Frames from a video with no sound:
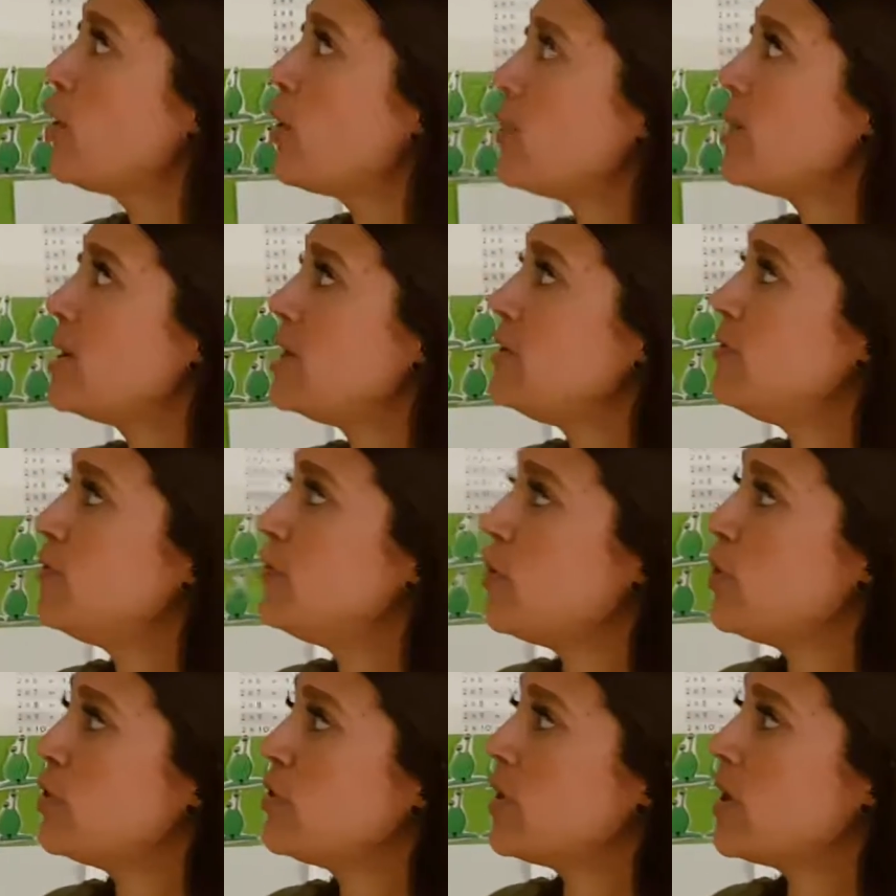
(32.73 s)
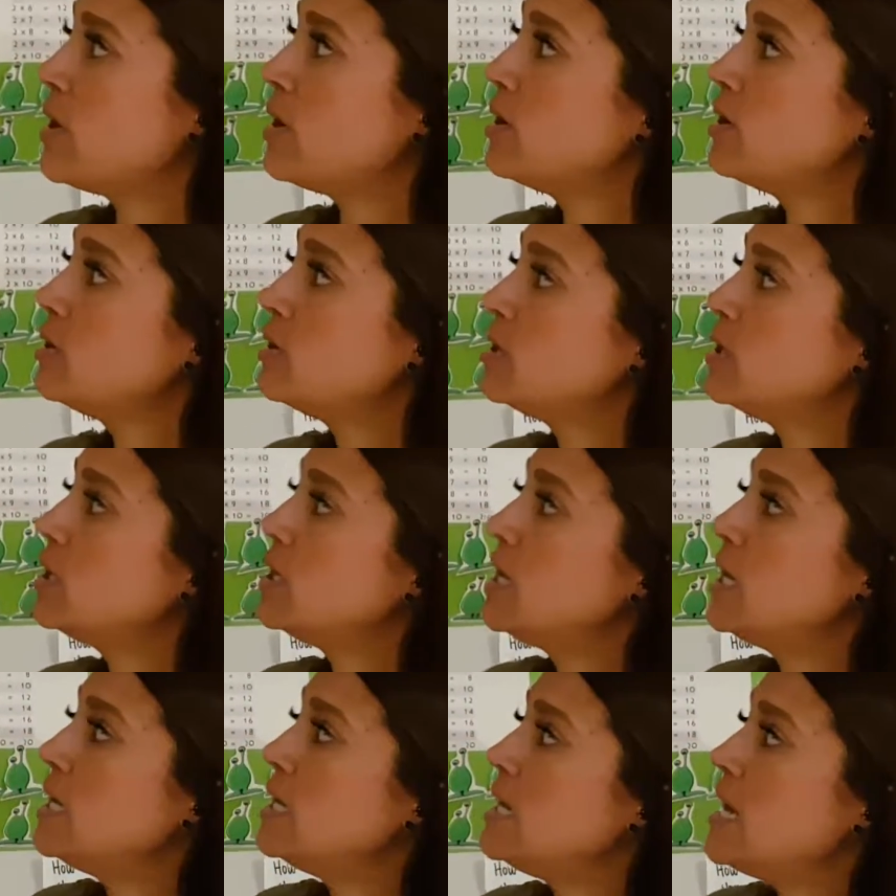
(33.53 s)
I go any further,
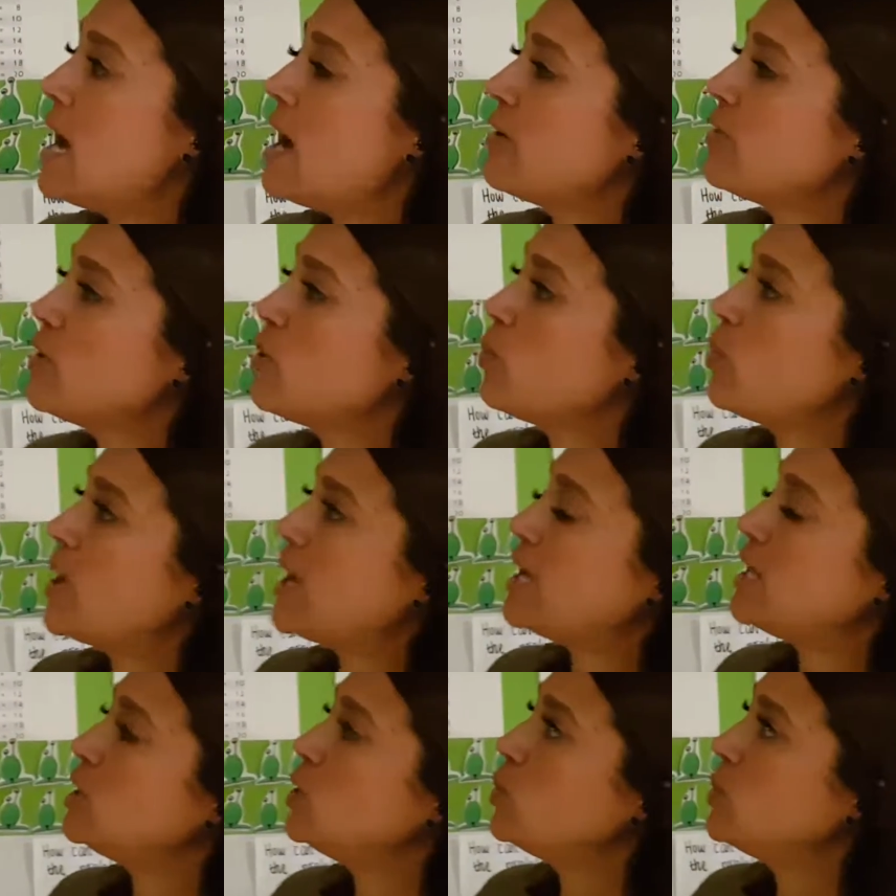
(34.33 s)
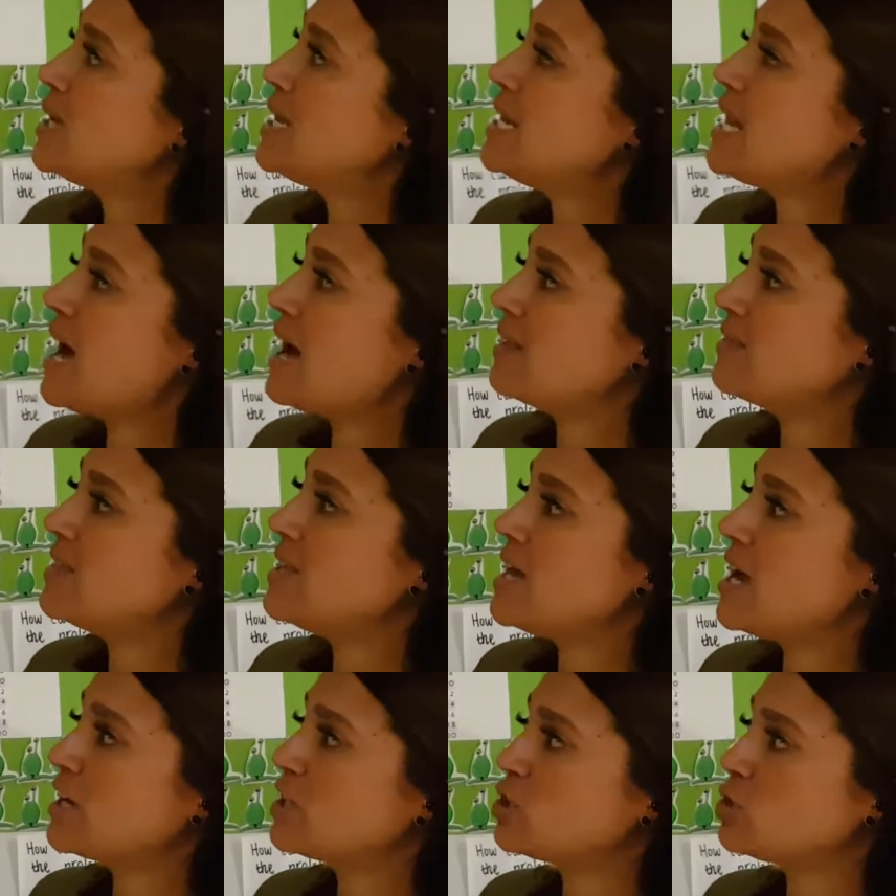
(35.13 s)
now that we're looking at
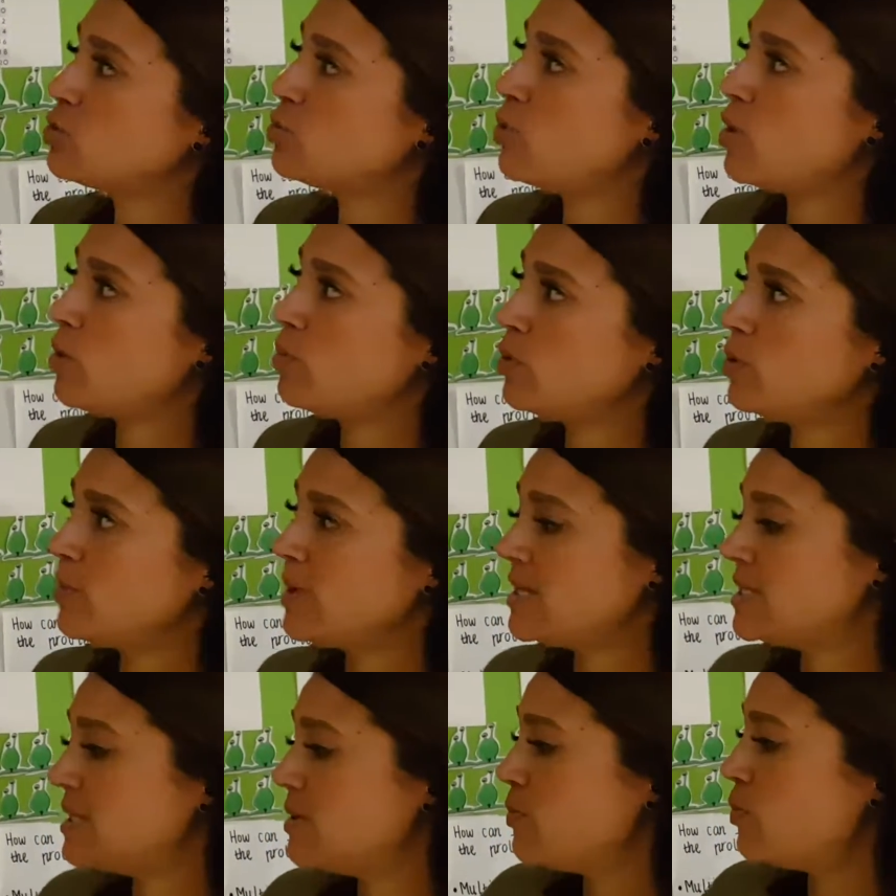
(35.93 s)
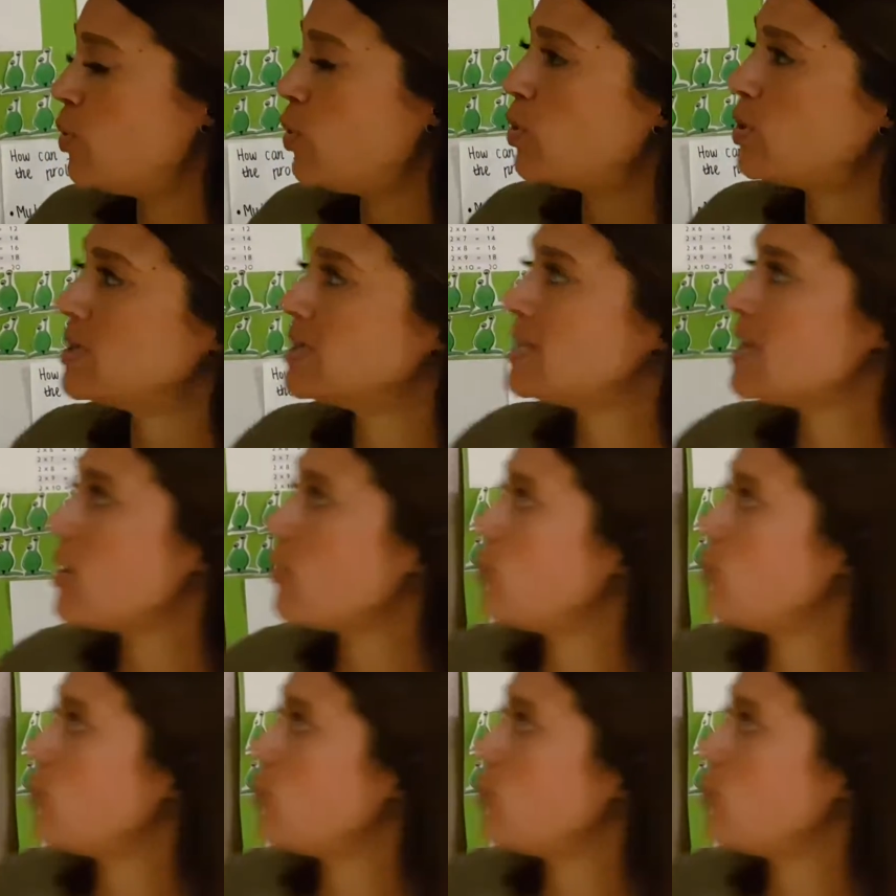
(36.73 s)
the actual problem, it's important